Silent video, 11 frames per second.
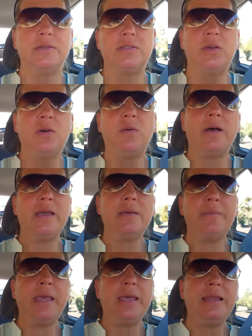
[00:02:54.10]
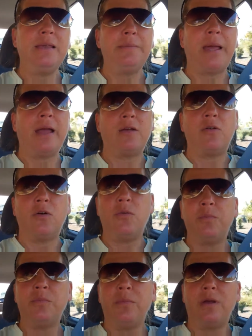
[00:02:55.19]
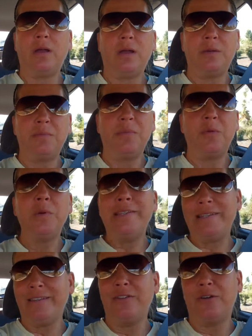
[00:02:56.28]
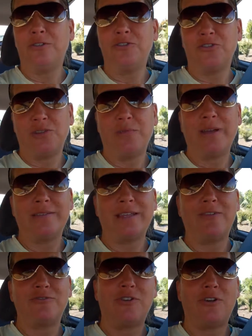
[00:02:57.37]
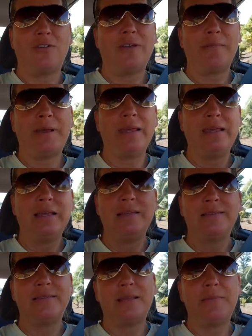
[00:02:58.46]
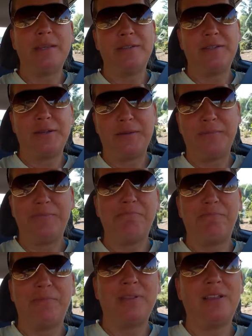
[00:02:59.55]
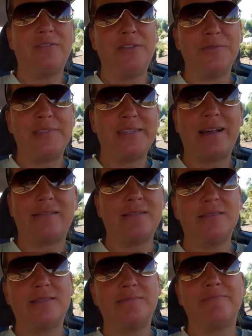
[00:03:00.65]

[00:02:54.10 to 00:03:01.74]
So I'm heading back home. Um, we did go to Jersey Mike's after all, got my sub in a tub love those salads.